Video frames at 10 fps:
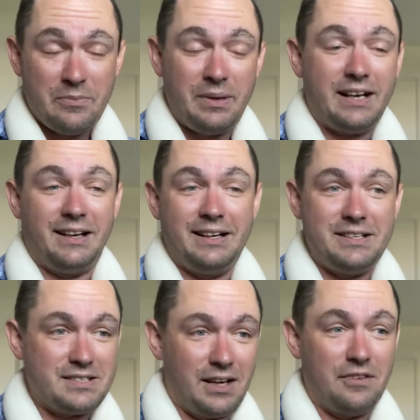
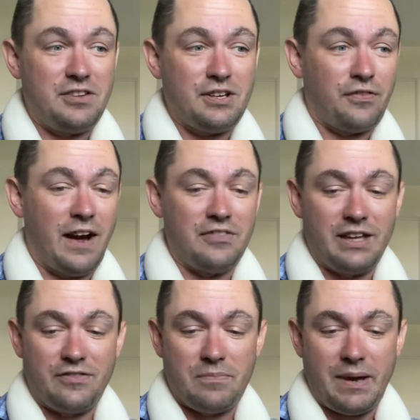because of these
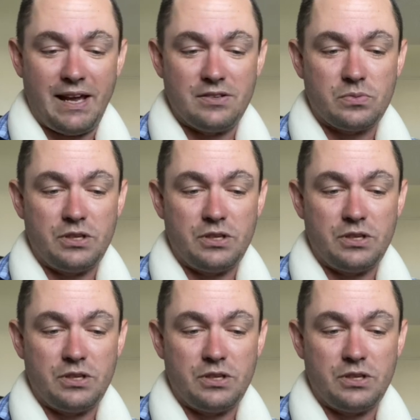5'11 pants,